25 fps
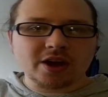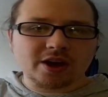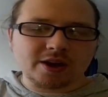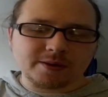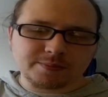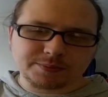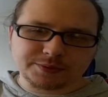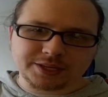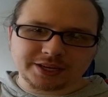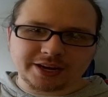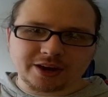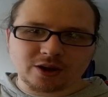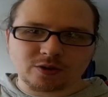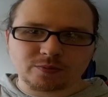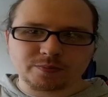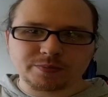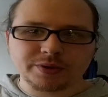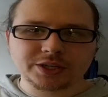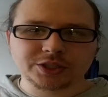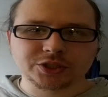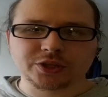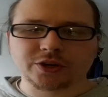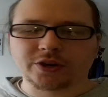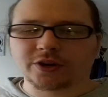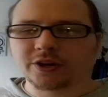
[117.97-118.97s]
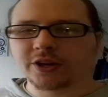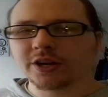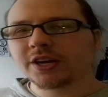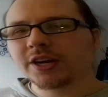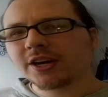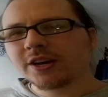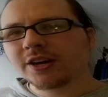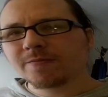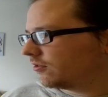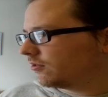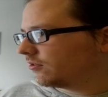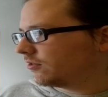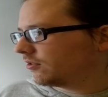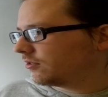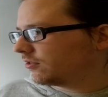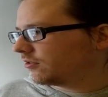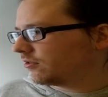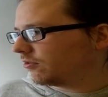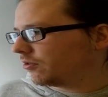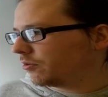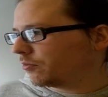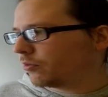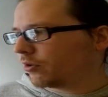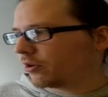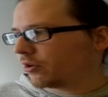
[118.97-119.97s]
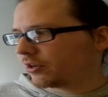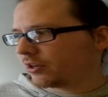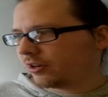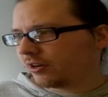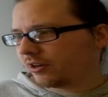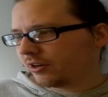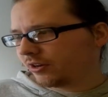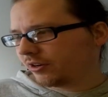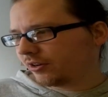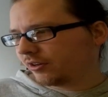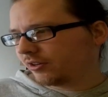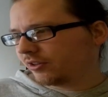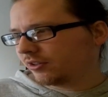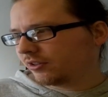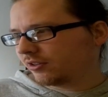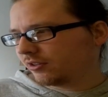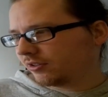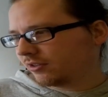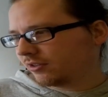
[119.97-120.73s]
upside down picture. One more card.